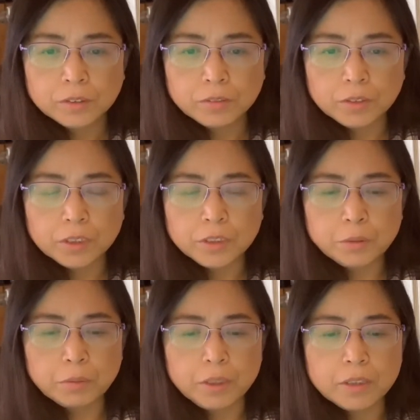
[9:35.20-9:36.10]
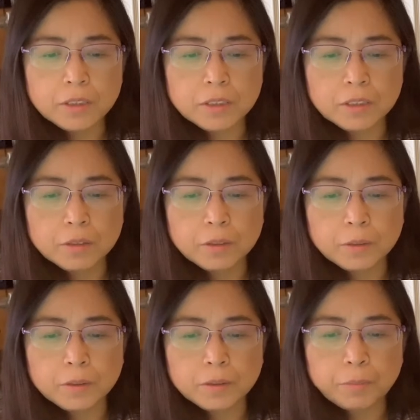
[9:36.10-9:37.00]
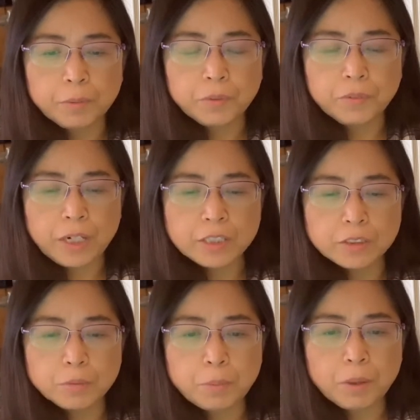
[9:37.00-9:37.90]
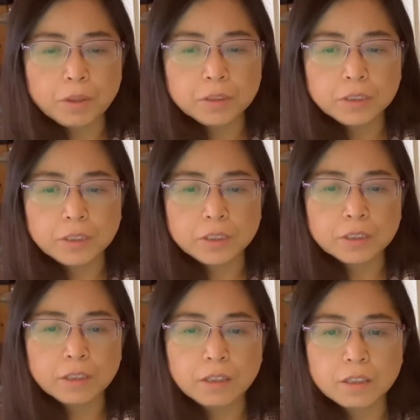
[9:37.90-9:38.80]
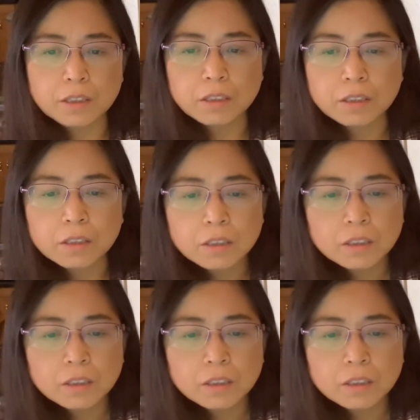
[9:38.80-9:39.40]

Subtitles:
For this one, the professional part and the